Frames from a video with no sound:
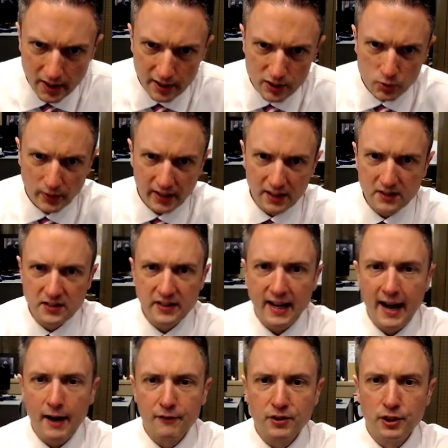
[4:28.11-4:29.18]
As we get into the
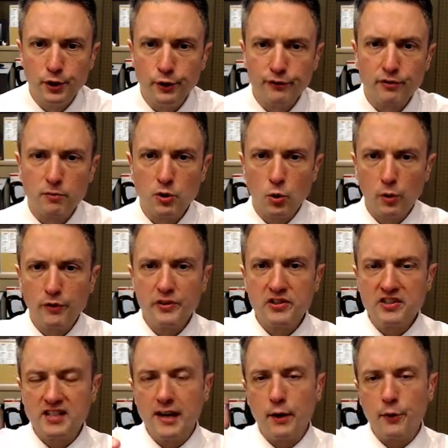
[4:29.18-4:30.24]
afternoon, from north to
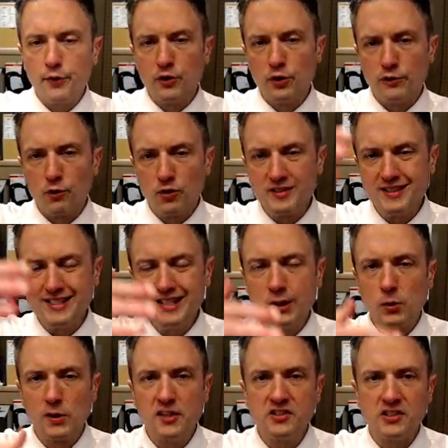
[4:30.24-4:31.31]
south, look for
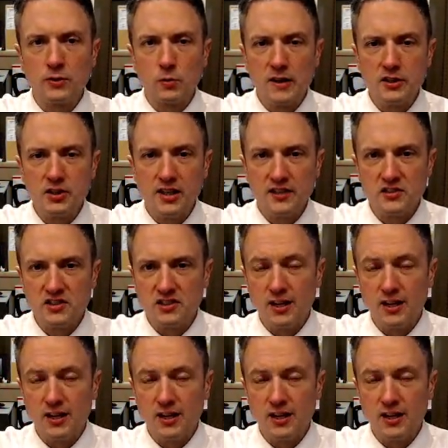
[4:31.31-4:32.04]
decreasing rain chances.